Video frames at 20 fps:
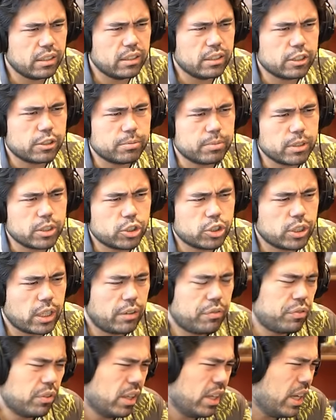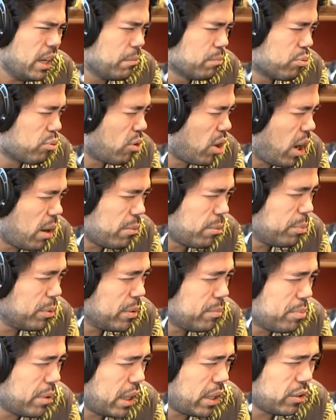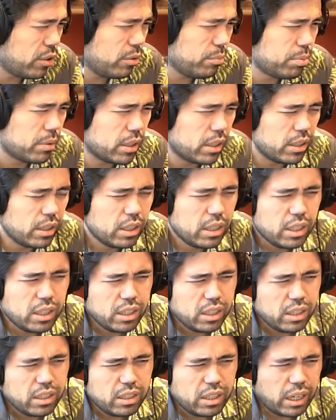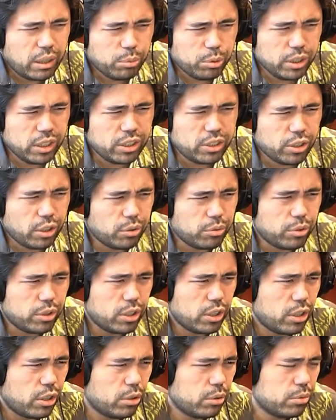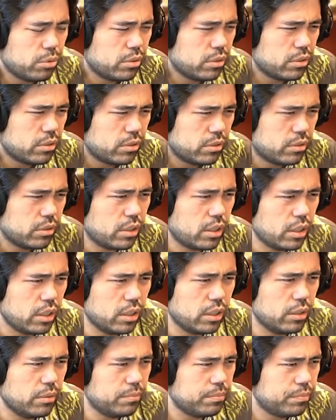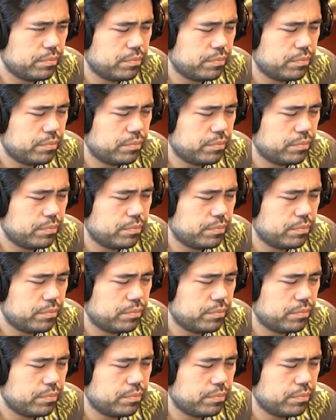in this position I feel like I'm probably better but I really don't know um